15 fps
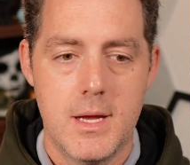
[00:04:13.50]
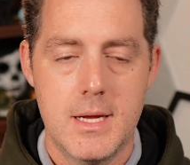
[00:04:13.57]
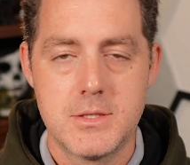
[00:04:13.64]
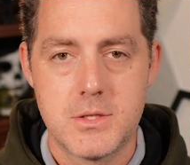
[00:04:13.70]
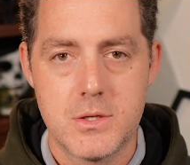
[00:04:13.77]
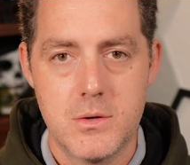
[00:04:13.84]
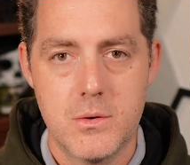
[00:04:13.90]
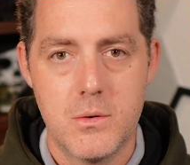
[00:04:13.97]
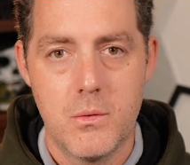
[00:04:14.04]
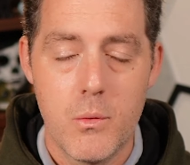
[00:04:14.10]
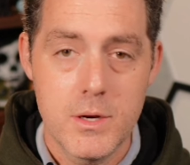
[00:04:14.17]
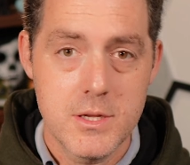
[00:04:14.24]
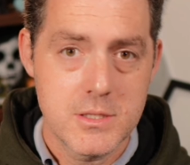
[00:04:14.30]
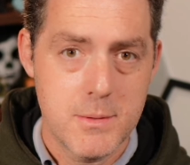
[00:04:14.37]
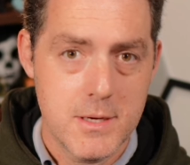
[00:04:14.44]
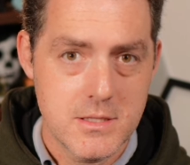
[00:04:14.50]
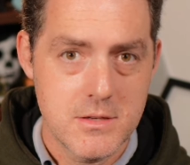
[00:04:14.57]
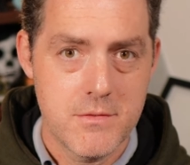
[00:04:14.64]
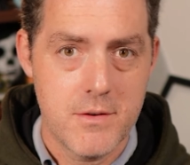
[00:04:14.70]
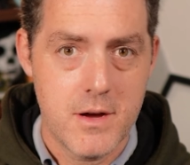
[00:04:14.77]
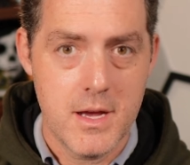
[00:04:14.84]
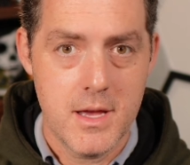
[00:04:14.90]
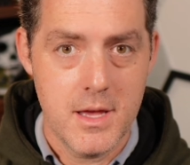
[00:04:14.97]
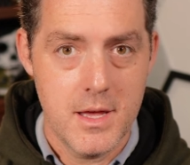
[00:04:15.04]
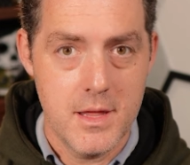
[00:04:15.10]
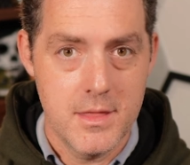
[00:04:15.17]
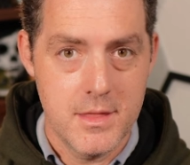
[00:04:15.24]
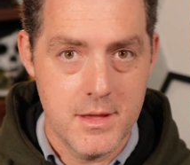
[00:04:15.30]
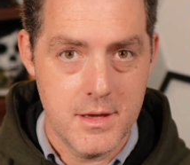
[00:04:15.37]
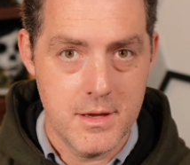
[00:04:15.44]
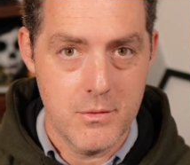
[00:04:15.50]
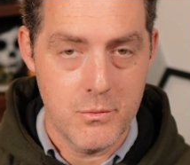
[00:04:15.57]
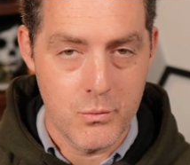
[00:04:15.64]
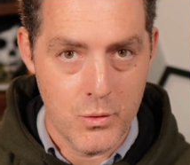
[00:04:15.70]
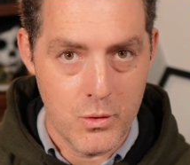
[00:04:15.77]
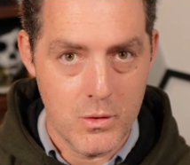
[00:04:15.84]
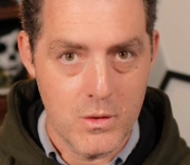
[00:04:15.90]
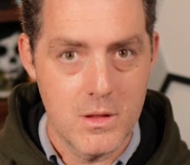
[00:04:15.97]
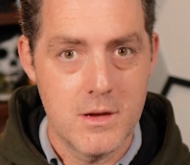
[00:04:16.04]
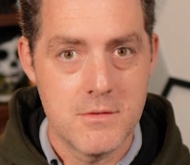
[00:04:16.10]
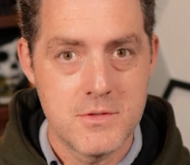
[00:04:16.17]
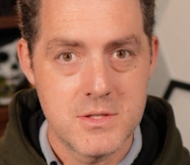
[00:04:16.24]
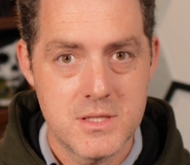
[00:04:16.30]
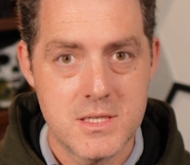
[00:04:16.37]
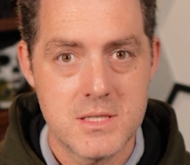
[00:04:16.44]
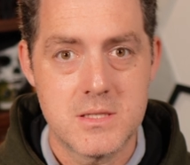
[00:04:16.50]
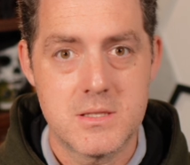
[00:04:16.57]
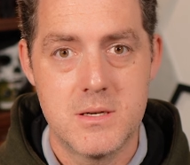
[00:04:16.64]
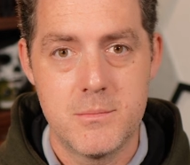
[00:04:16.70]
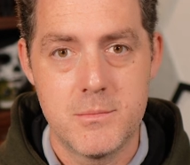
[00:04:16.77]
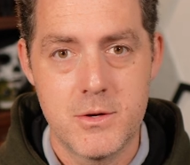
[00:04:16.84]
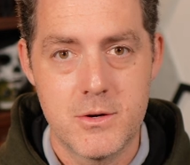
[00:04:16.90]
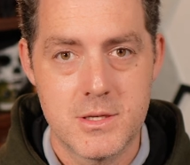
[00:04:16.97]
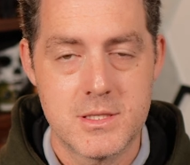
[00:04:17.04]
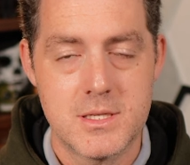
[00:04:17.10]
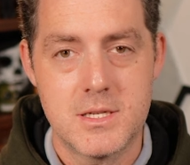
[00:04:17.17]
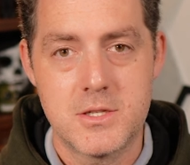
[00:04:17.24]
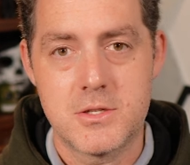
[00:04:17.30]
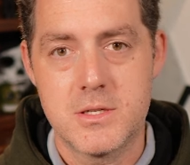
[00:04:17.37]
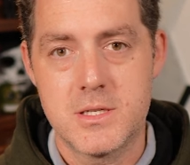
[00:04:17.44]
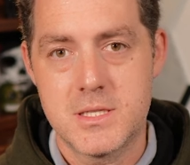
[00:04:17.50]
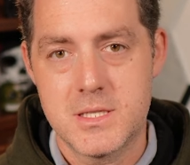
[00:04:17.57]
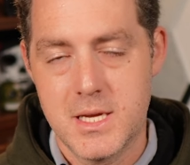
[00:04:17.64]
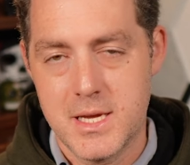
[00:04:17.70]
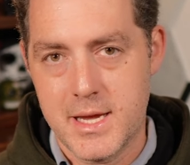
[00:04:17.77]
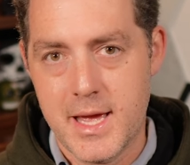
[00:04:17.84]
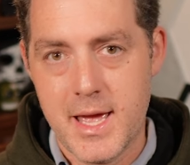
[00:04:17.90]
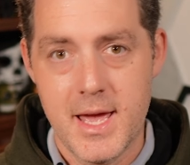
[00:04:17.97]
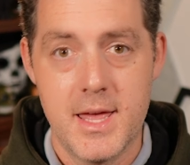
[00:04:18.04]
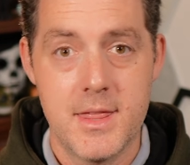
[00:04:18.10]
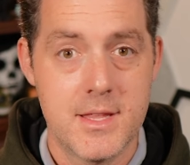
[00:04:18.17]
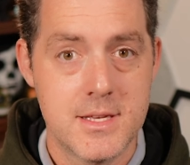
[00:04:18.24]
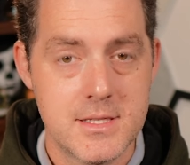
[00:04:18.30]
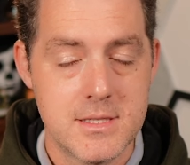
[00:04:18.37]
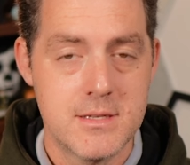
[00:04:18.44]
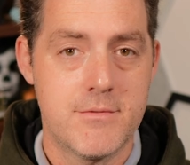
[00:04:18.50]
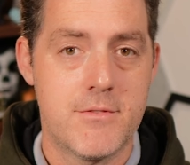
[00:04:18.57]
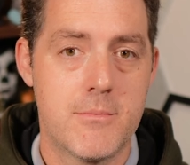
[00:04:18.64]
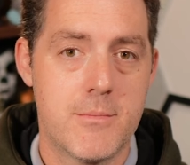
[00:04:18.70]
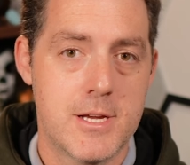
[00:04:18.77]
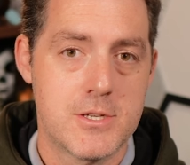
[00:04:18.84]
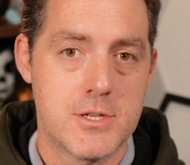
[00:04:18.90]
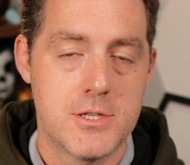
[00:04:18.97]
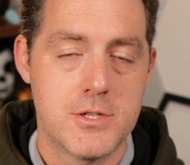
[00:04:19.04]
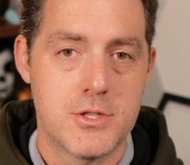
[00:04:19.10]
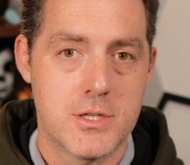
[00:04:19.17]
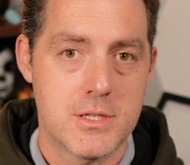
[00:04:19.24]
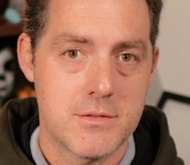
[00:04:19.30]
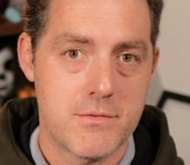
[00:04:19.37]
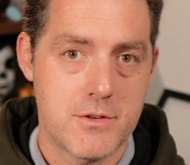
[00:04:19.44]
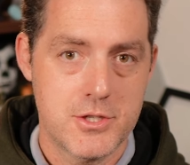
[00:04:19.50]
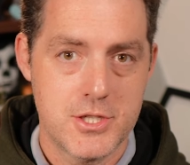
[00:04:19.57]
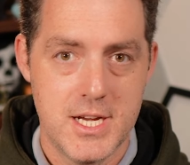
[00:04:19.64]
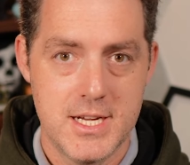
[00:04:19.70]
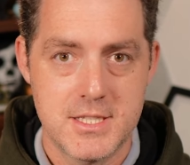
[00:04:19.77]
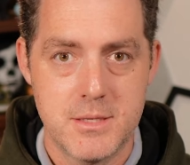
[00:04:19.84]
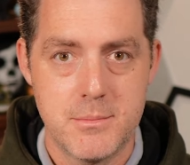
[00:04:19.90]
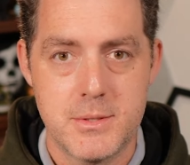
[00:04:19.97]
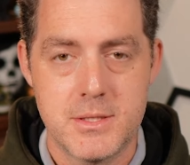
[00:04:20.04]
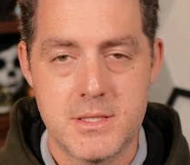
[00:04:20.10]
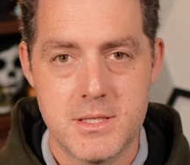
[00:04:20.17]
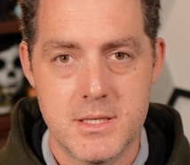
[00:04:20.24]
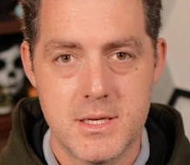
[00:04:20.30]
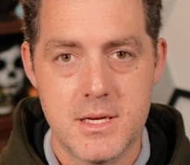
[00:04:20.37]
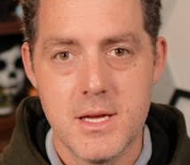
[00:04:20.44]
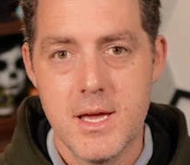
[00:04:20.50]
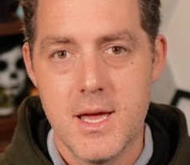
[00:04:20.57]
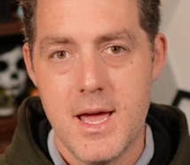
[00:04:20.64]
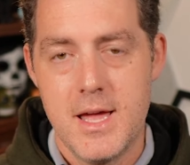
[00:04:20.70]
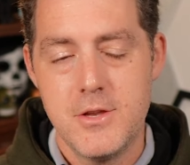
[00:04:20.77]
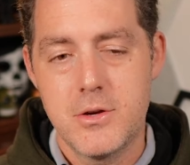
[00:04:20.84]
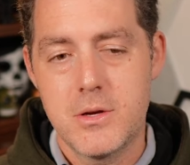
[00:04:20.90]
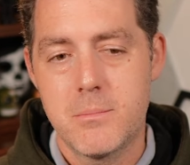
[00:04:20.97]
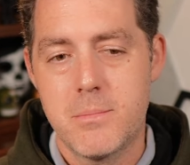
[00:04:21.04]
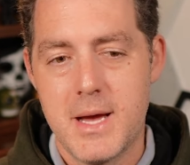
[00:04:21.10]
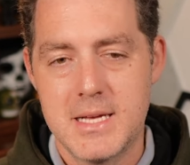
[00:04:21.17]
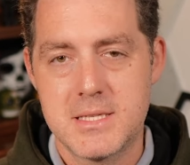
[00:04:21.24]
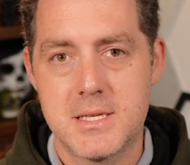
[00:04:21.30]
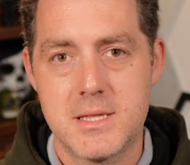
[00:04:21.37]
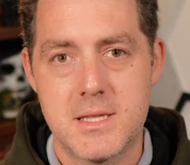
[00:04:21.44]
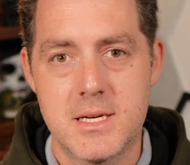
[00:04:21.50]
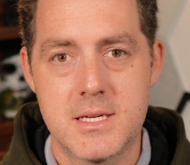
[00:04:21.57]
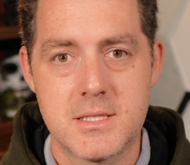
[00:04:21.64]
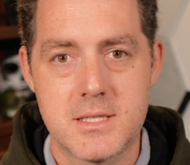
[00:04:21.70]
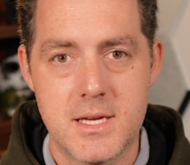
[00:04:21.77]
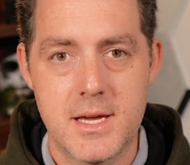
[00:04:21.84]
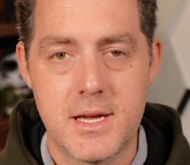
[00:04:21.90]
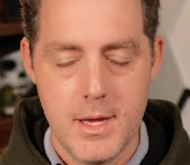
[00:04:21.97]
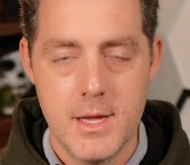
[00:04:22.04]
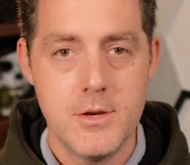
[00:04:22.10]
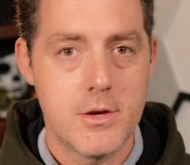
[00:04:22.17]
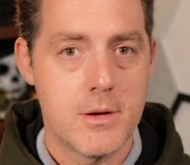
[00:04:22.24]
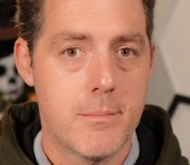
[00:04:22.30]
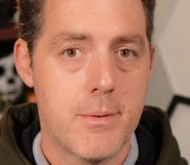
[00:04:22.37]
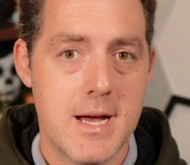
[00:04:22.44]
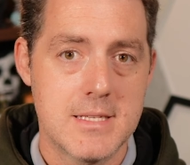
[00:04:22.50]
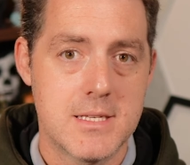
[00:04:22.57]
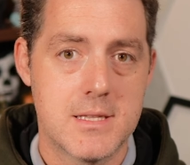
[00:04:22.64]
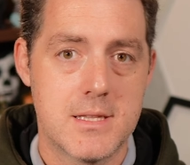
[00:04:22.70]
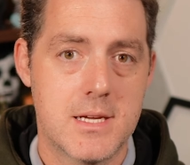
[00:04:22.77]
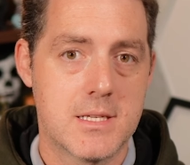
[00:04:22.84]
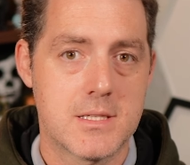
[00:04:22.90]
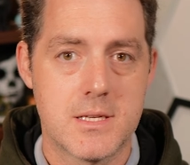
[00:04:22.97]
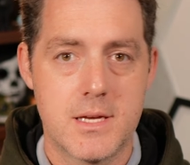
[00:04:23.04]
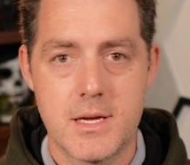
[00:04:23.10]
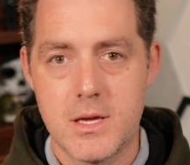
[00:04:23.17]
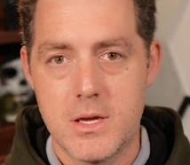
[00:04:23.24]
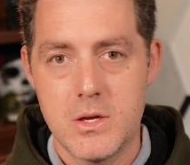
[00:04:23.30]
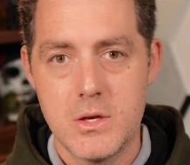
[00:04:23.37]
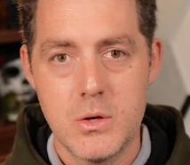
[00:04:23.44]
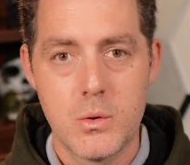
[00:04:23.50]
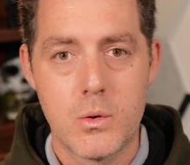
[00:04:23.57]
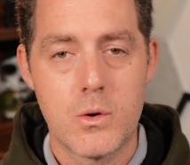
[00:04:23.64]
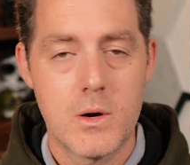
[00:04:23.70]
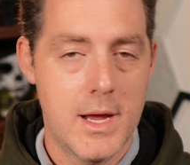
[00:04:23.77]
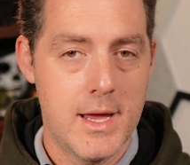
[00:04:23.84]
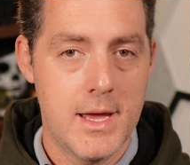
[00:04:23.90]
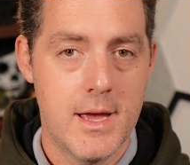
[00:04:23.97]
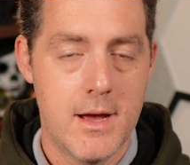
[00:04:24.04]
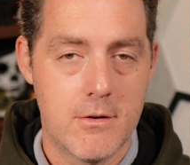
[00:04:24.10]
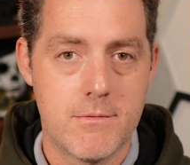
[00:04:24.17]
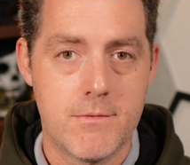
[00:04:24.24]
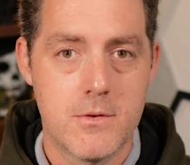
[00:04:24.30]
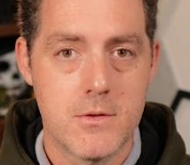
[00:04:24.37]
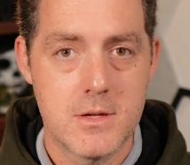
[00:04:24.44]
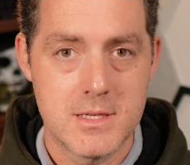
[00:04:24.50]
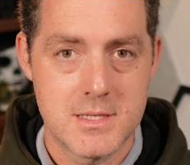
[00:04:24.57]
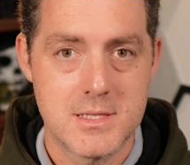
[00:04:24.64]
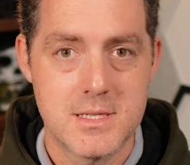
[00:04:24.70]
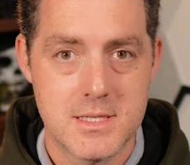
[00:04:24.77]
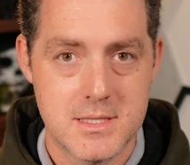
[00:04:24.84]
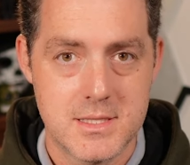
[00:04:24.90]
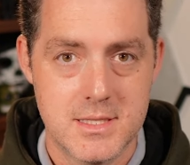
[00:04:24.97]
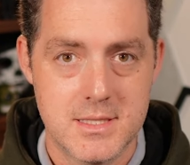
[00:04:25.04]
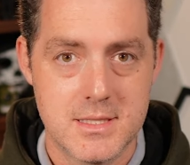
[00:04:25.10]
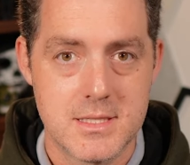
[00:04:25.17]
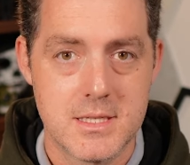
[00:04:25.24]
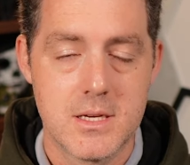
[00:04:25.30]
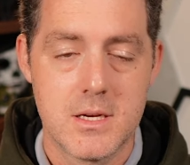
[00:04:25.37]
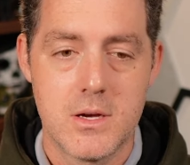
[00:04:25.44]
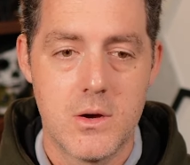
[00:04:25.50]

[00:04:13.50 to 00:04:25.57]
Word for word: and so when you specify the role of system, you're essentially saying, hey, this is information just for ChatGPT. And you can pass it things like, and you can pass it things like, you're a helpful assistant